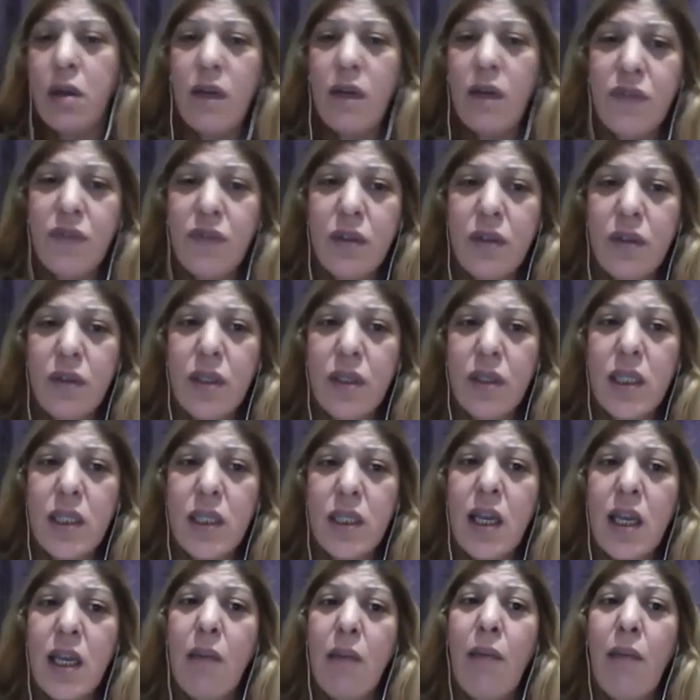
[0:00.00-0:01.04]
conference,
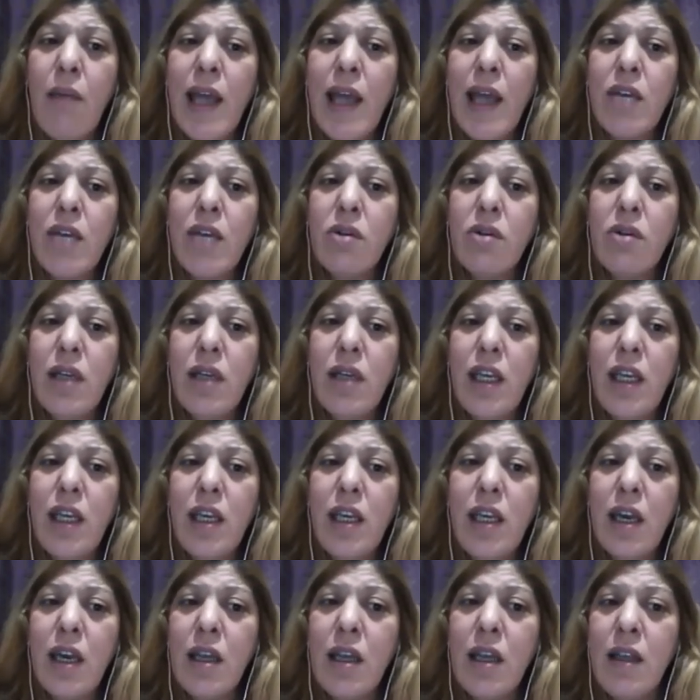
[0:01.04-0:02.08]
my colleague
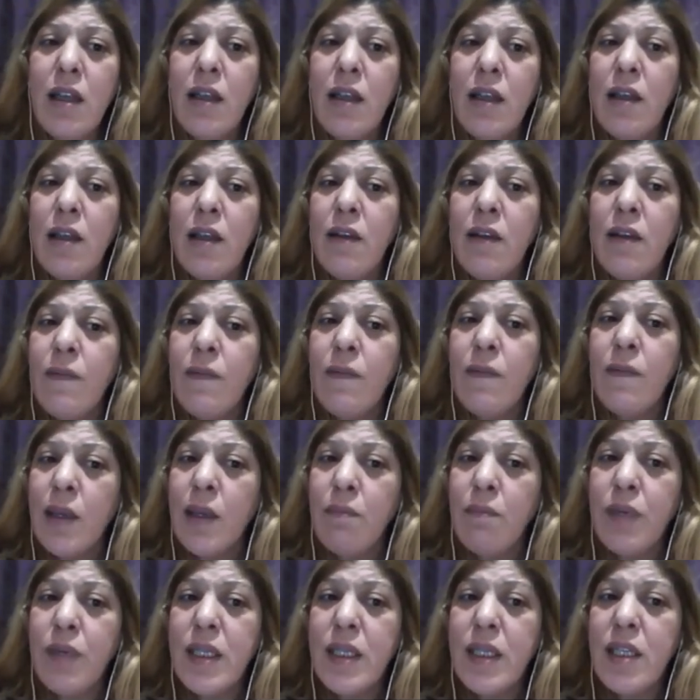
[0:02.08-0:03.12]
present
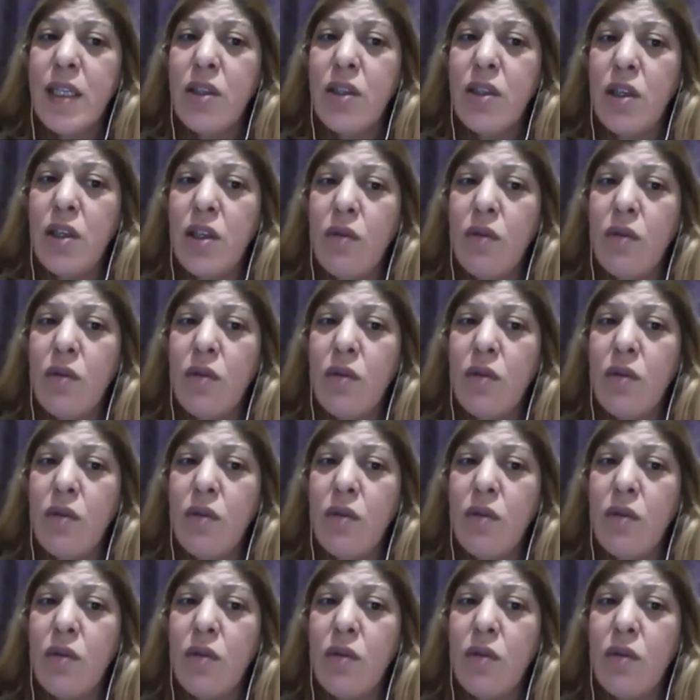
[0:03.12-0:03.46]
to you